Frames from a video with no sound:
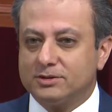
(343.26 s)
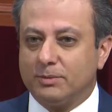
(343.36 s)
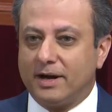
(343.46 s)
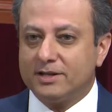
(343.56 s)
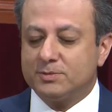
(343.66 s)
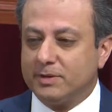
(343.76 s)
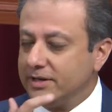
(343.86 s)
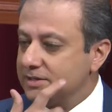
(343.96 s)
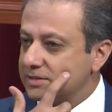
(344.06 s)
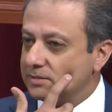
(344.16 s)
so my
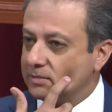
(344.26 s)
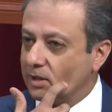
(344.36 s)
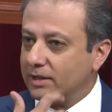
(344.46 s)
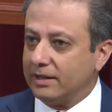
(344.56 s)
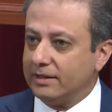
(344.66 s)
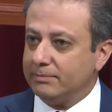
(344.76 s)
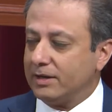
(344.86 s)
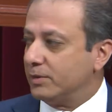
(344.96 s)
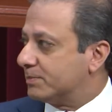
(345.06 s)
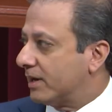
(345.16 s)
experience in
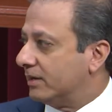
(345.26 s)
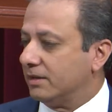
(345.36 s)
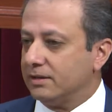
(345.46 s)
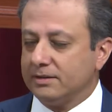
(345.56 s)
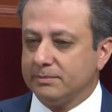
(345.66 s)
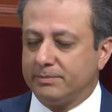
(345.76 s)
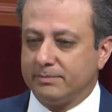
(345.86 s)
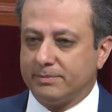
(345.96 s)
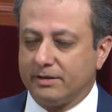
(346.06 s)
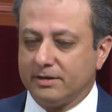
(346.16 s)
many ways parallel,
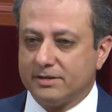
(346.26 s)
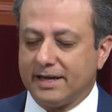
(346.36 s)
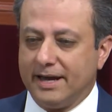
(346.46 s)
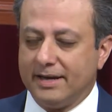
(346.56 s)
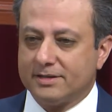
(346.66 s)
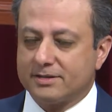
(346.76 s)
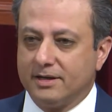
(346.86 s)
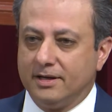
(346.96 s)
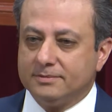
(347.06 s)
parallels Ann's.